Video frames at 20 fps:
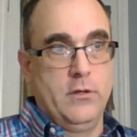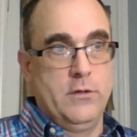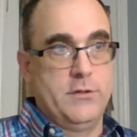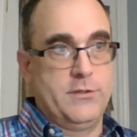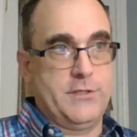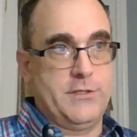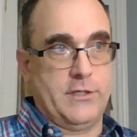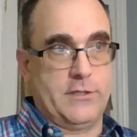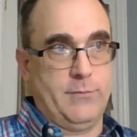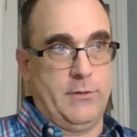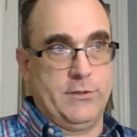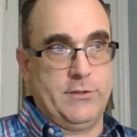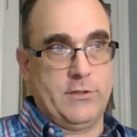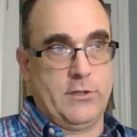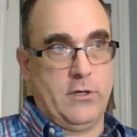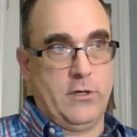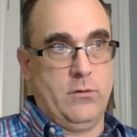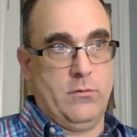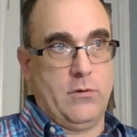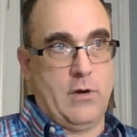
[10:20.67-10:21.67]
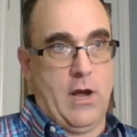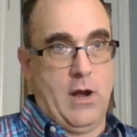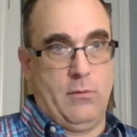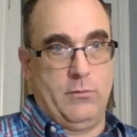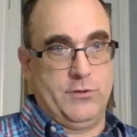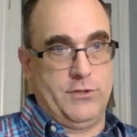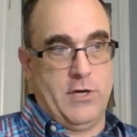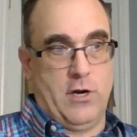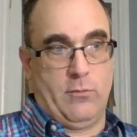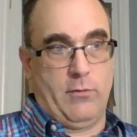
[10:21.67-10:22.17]
Six months ago, I
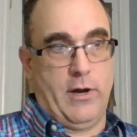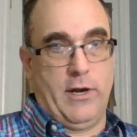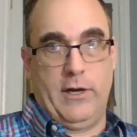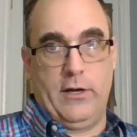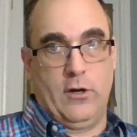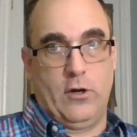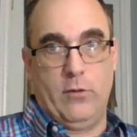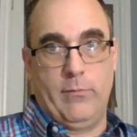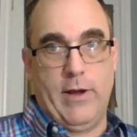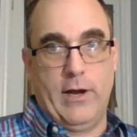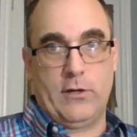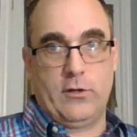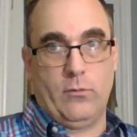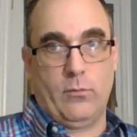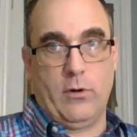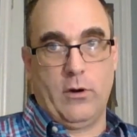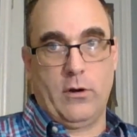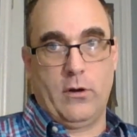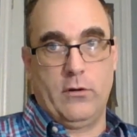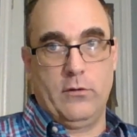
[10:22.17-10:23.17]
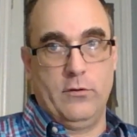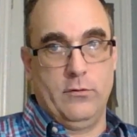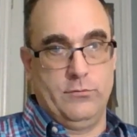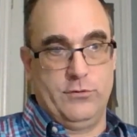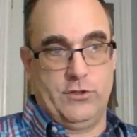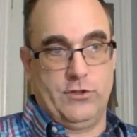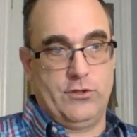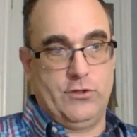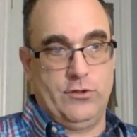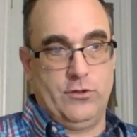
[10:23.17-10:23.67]
was not ready to go back to work. There was
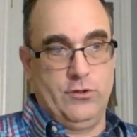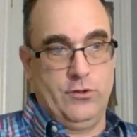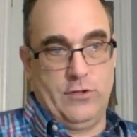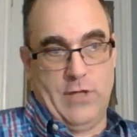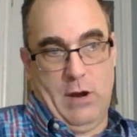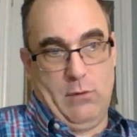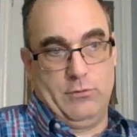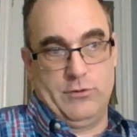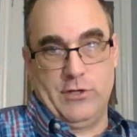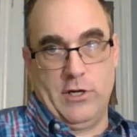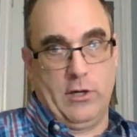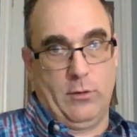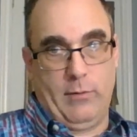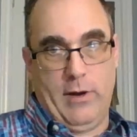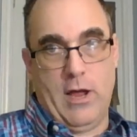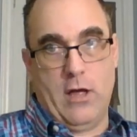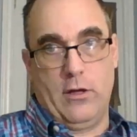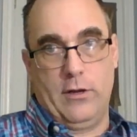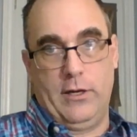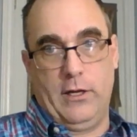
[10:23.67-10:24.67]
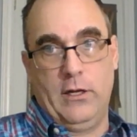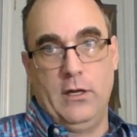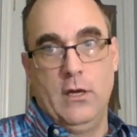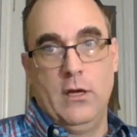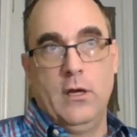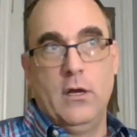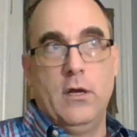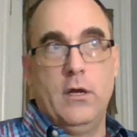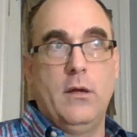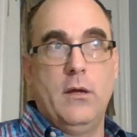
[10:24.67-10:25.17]
just that was not a reality.
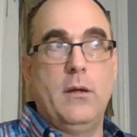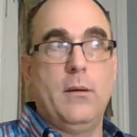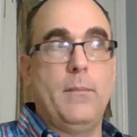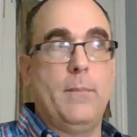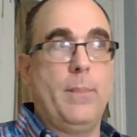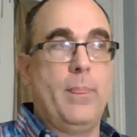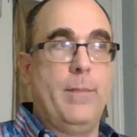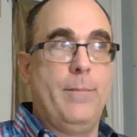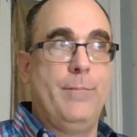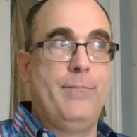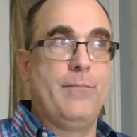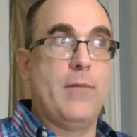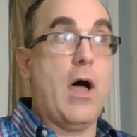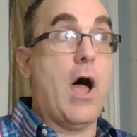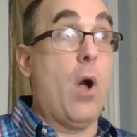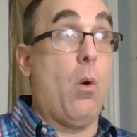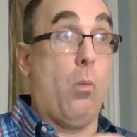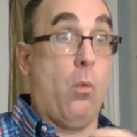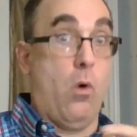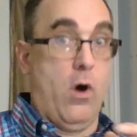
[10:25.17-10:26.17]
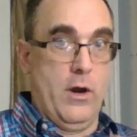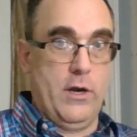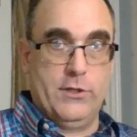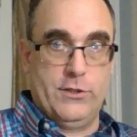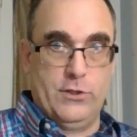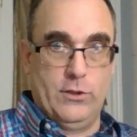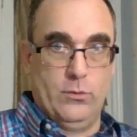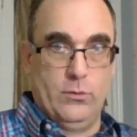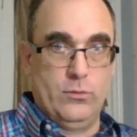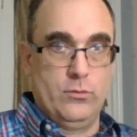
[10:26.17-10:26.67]
I wanted
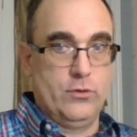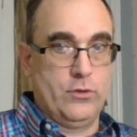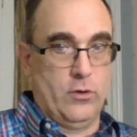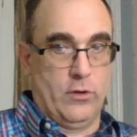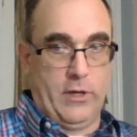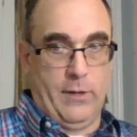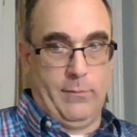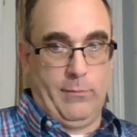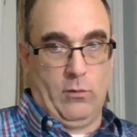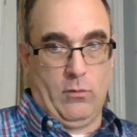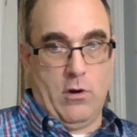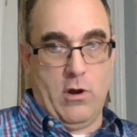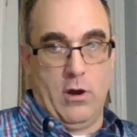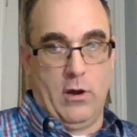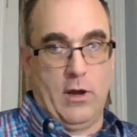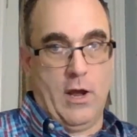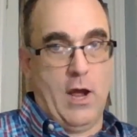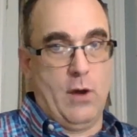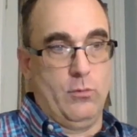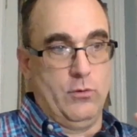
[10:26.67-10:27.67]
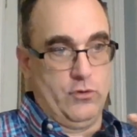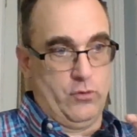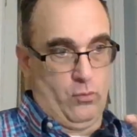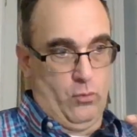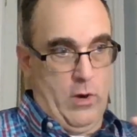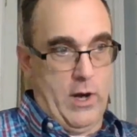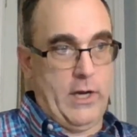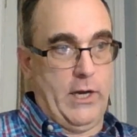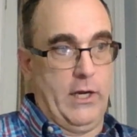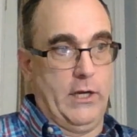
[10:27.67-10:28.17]
to. Don't get me wrong. I was
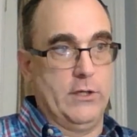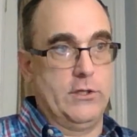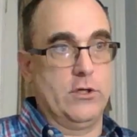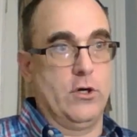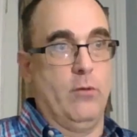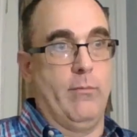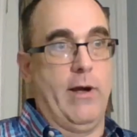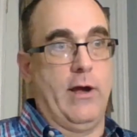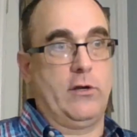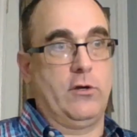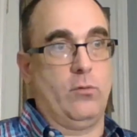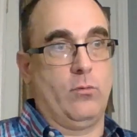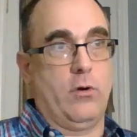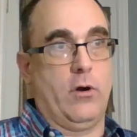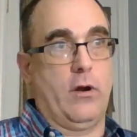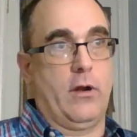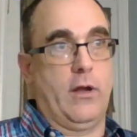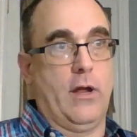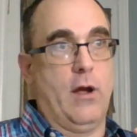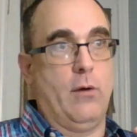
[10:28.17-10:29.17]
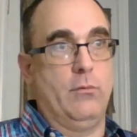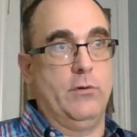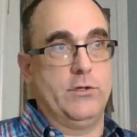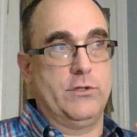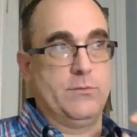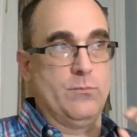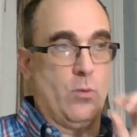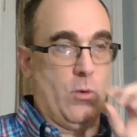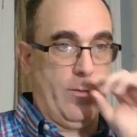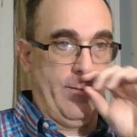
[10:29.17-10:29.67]
ready to go back to work. I
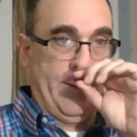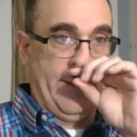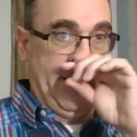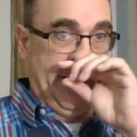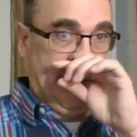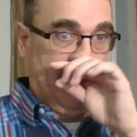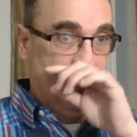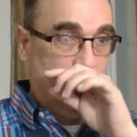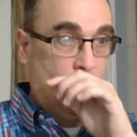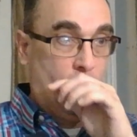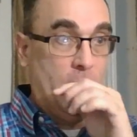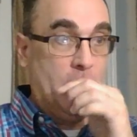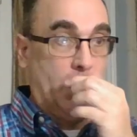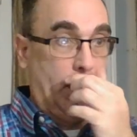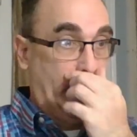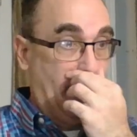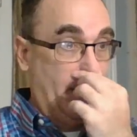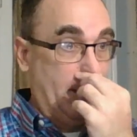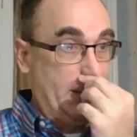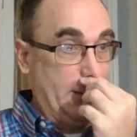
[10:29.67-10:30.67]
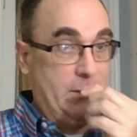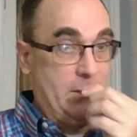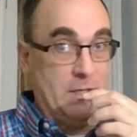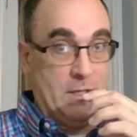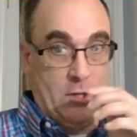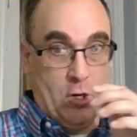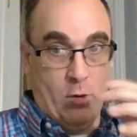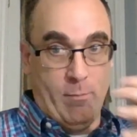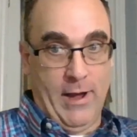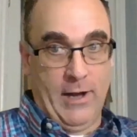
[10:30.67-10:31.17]
was more than willing to
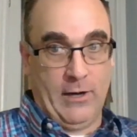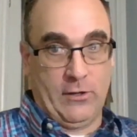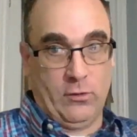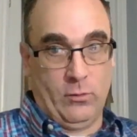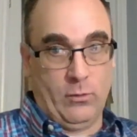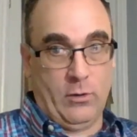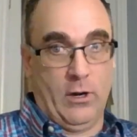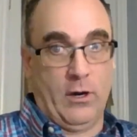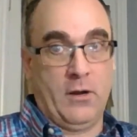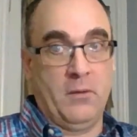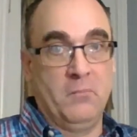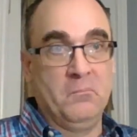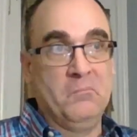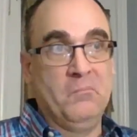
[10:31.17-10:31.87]
go back to work.